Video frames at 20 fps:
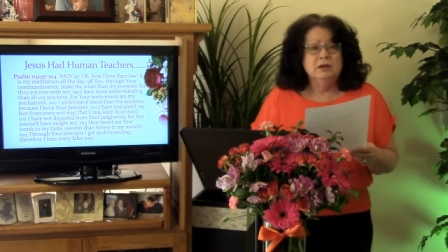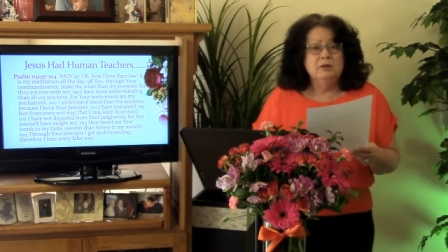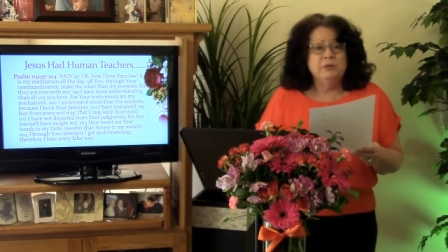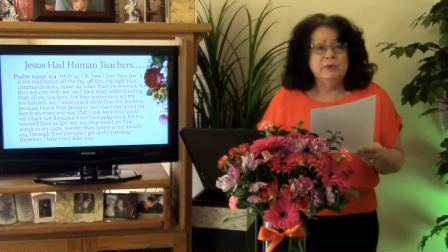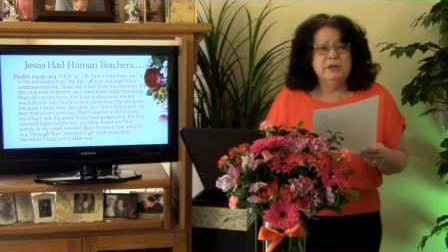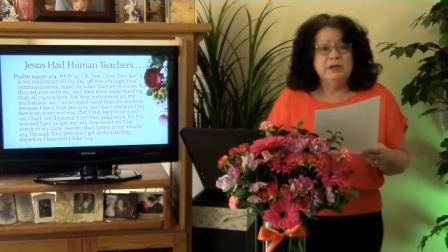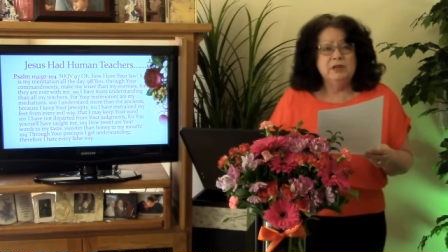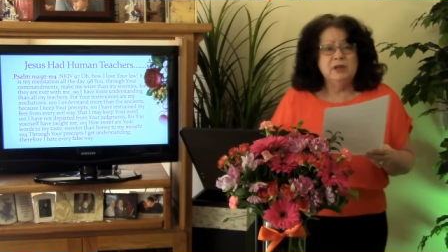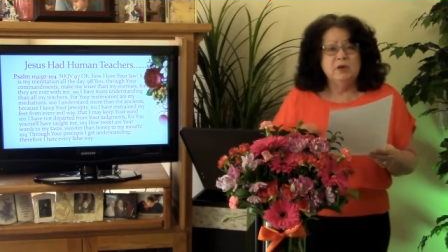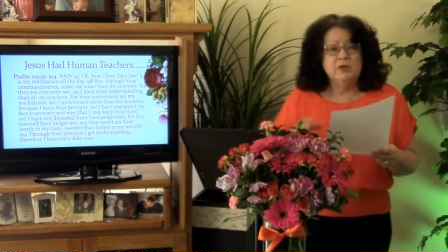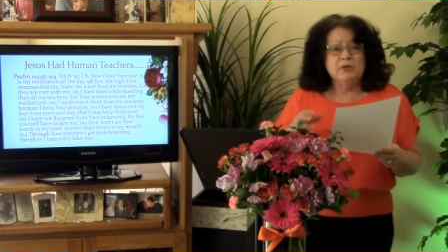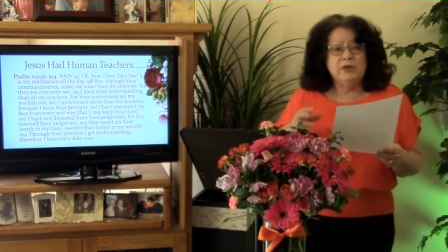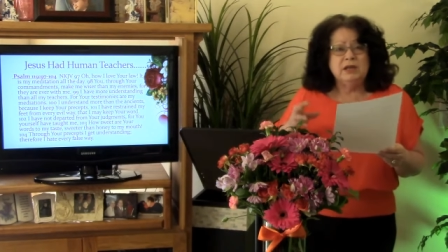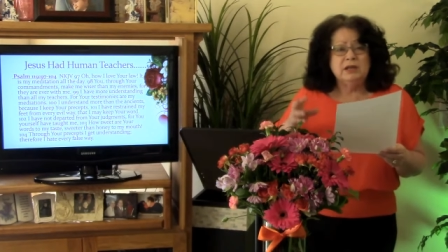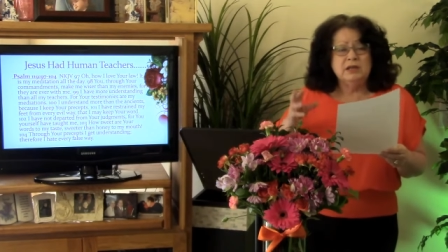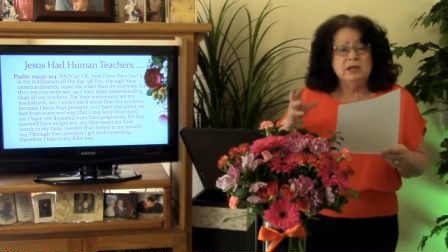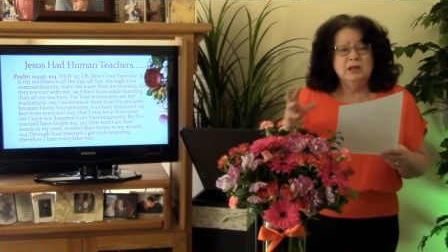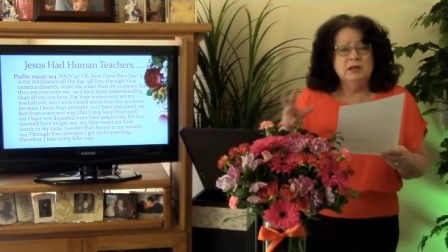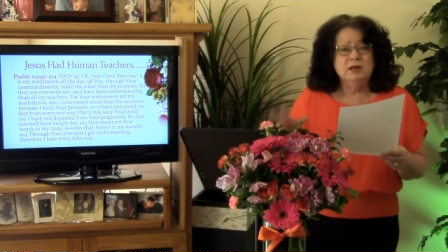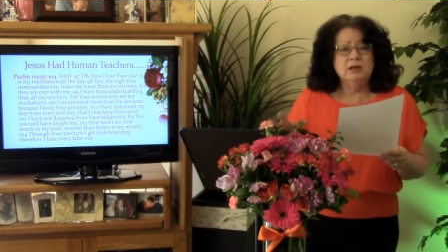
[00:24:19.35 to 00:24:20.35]
We know
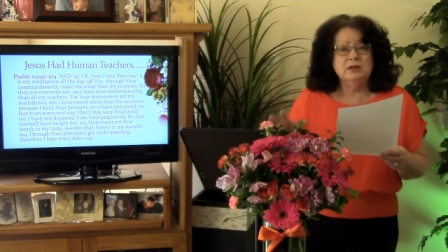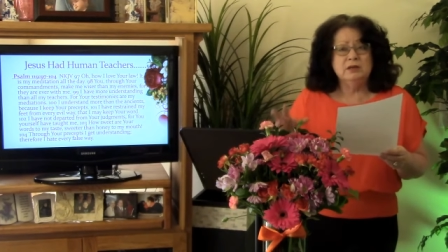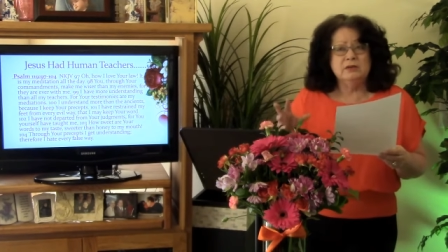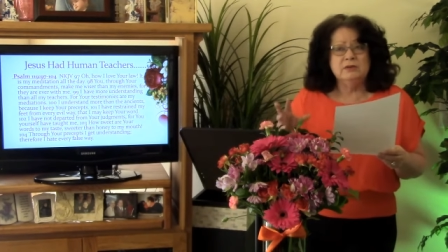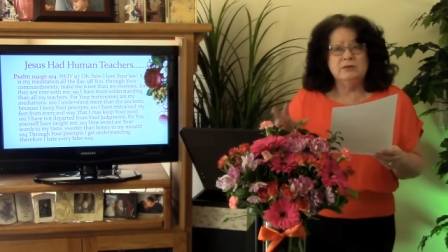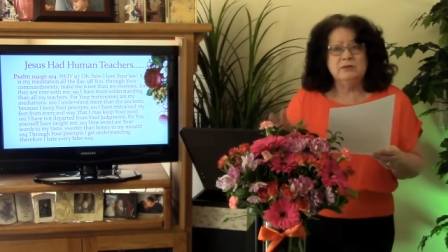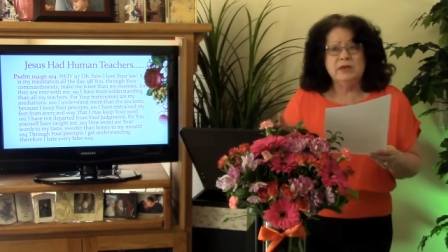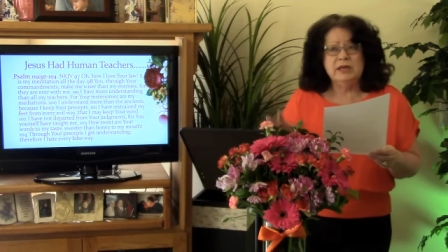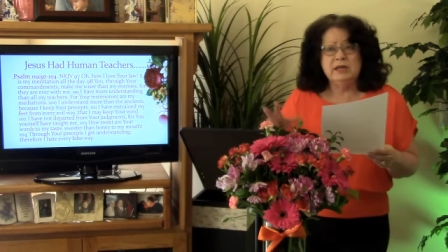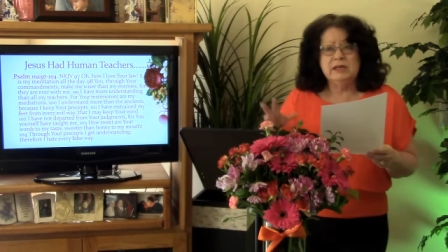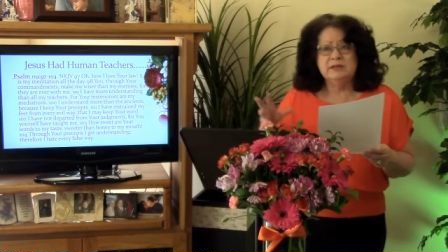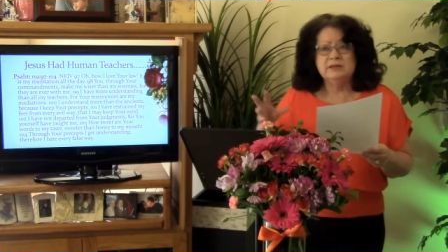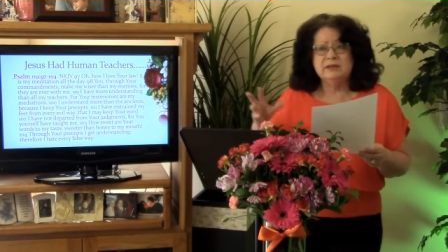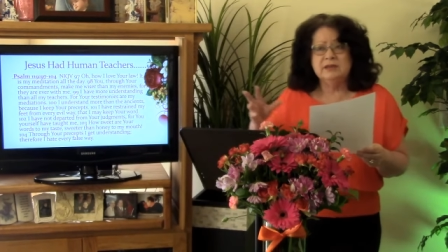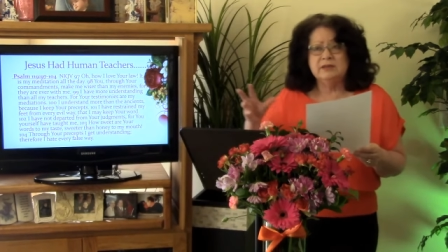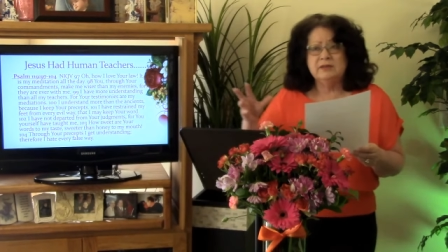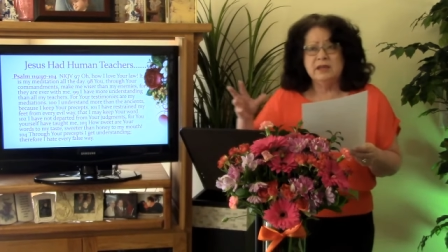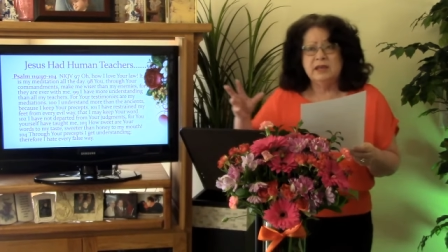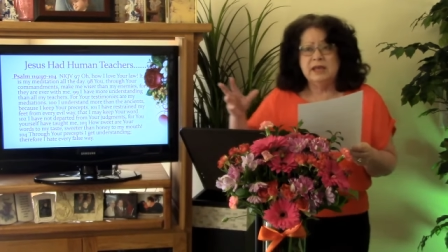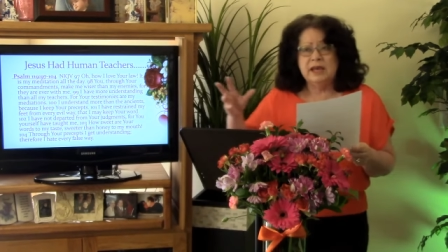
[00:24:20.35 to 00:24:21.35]
that uh, these
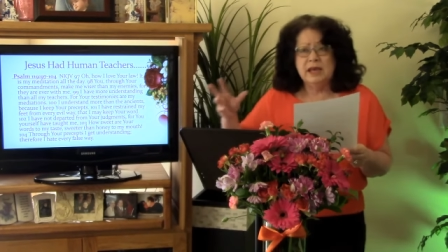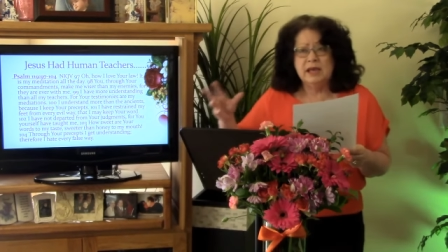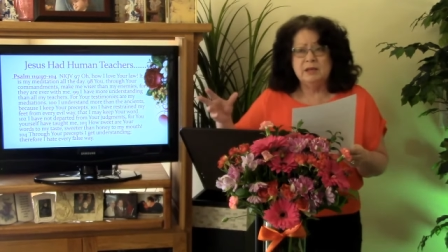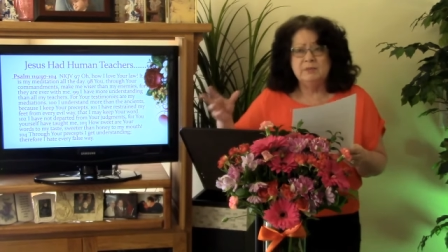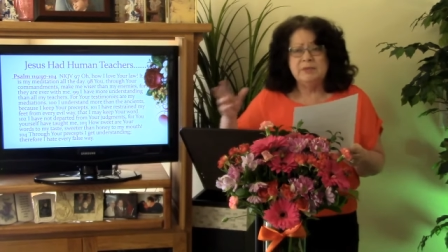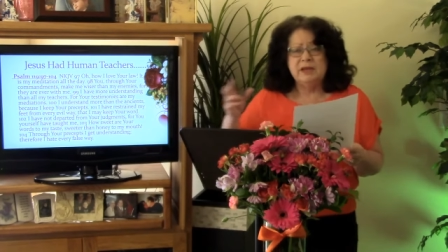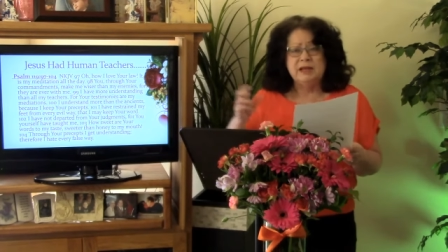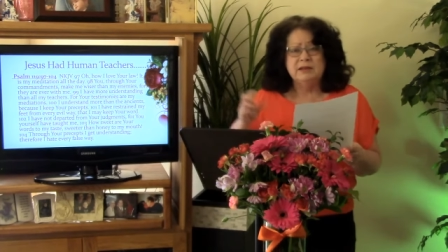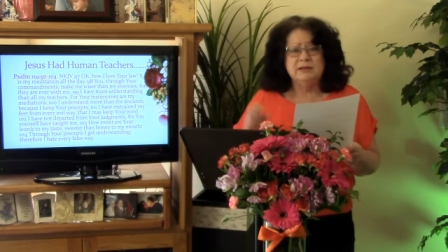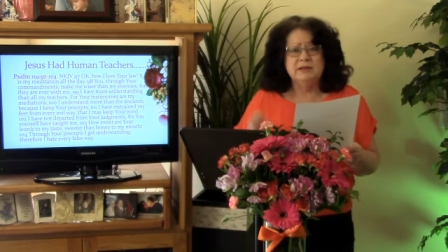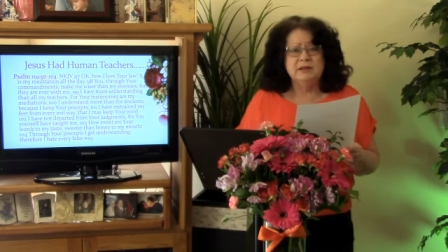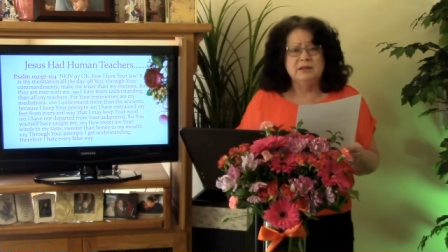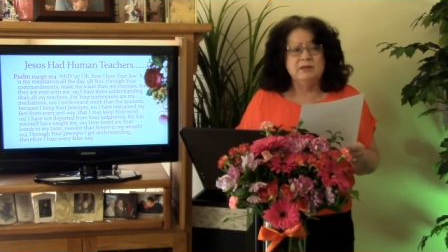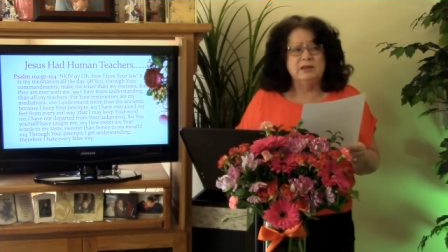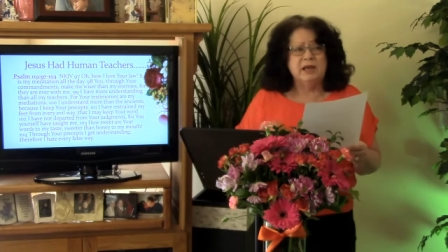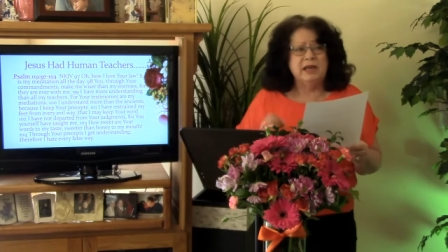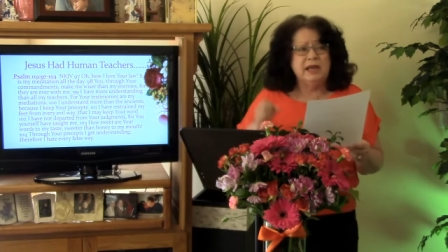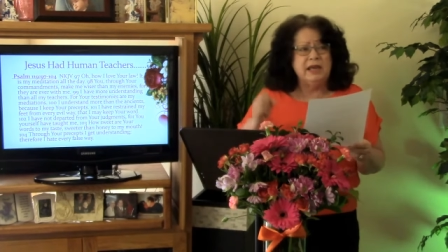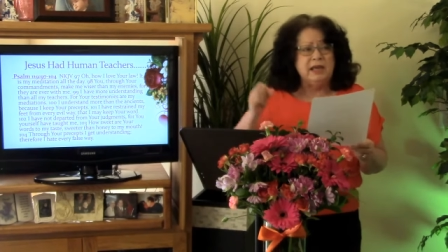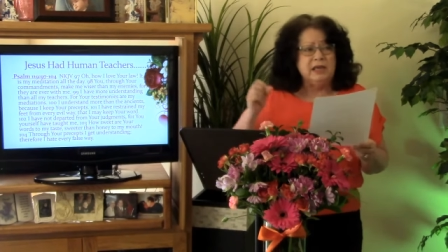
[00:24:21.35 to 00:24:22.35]
that they had back then,
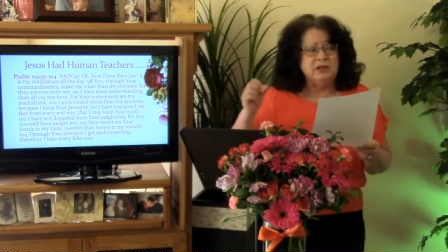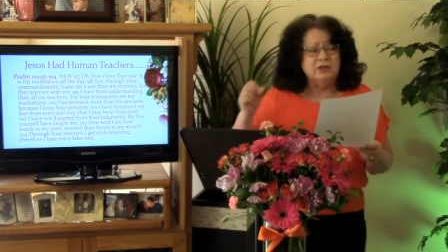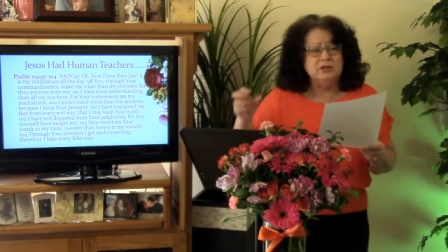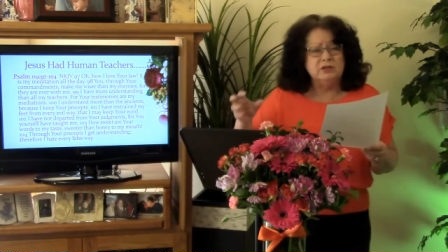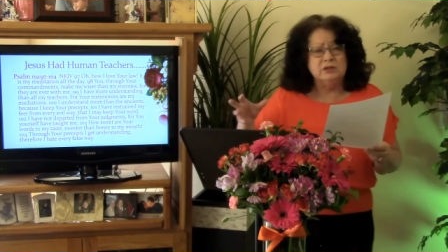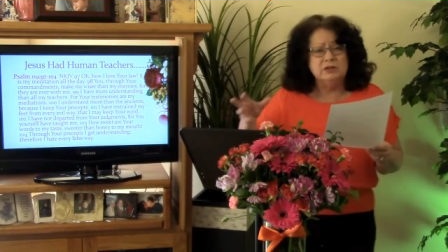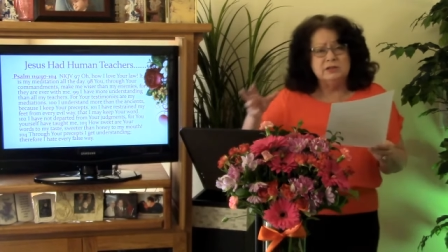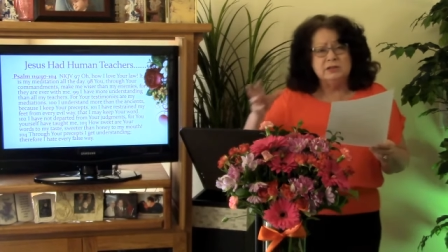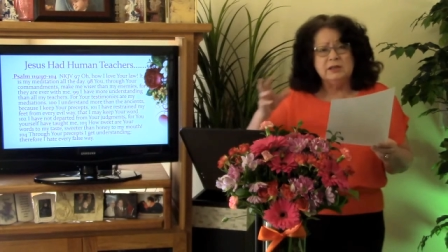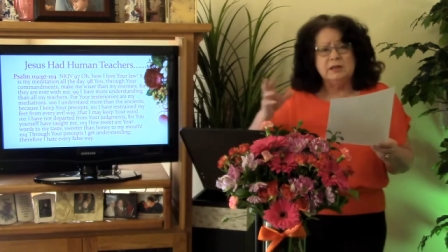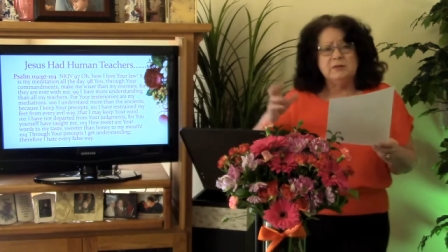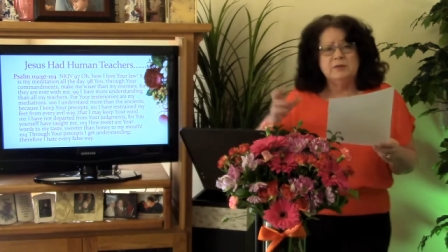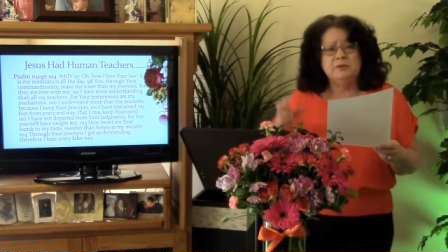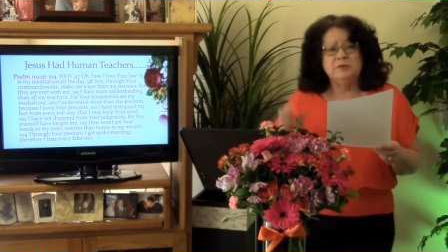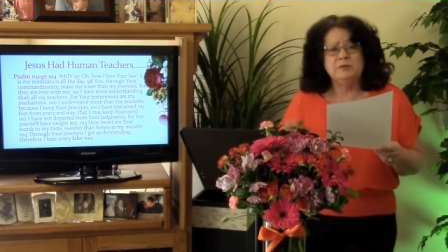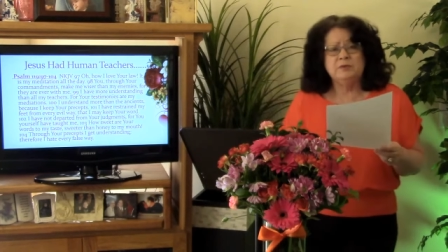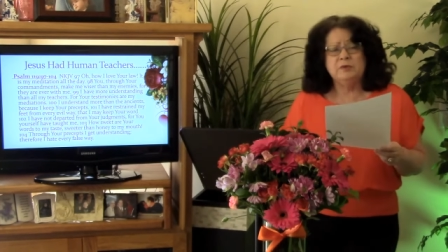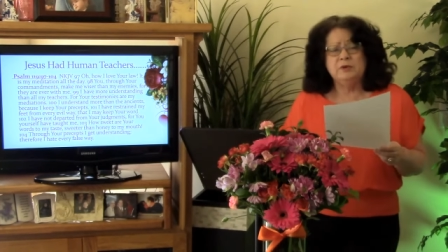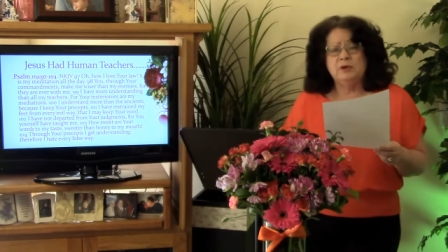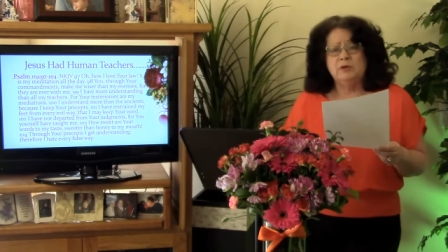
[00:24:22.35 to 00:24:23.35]
the ancients that
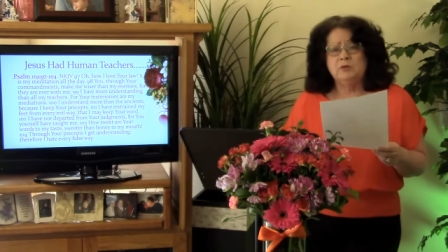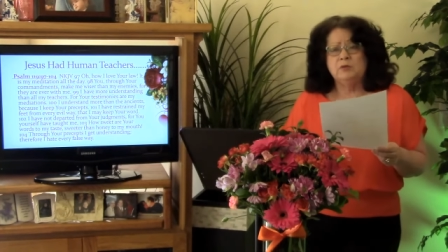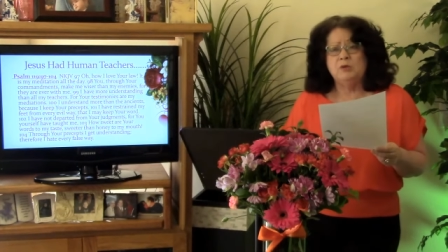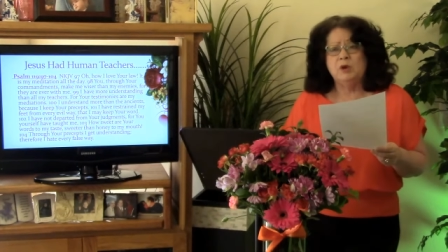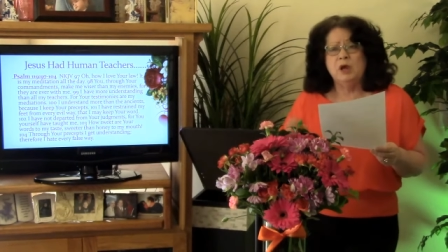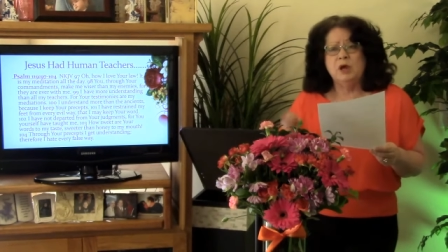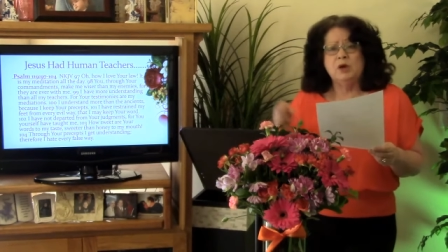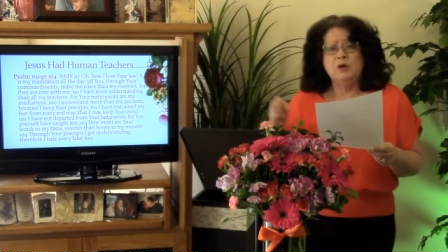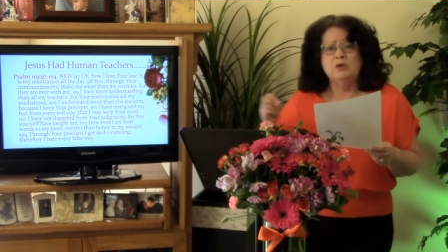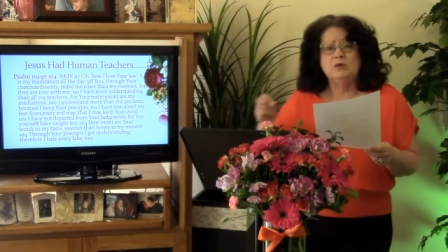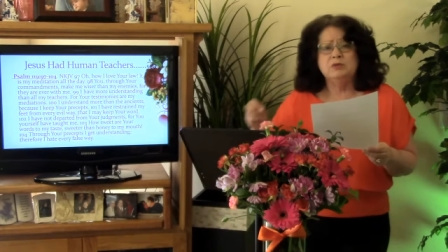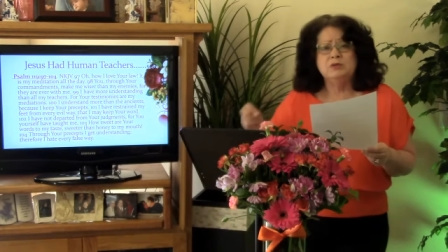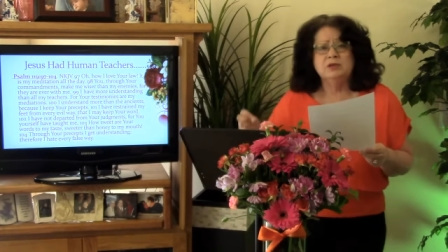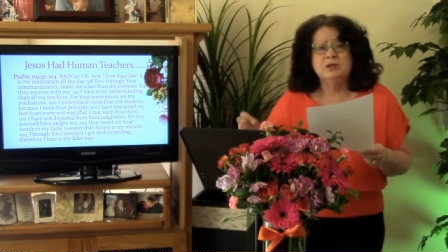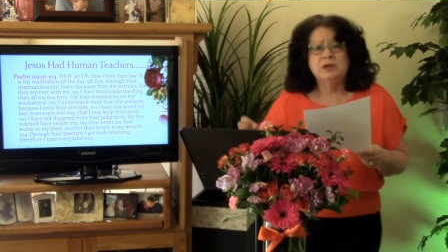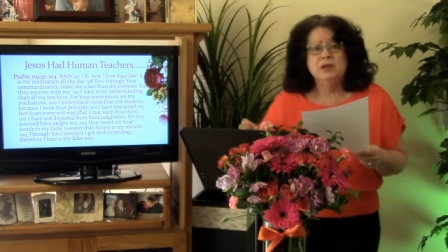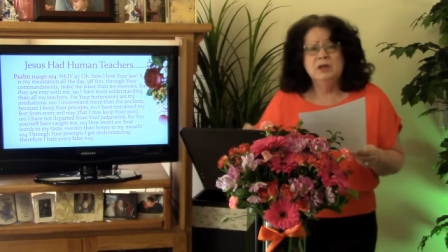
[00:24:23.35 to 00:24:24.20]
uh, wrote,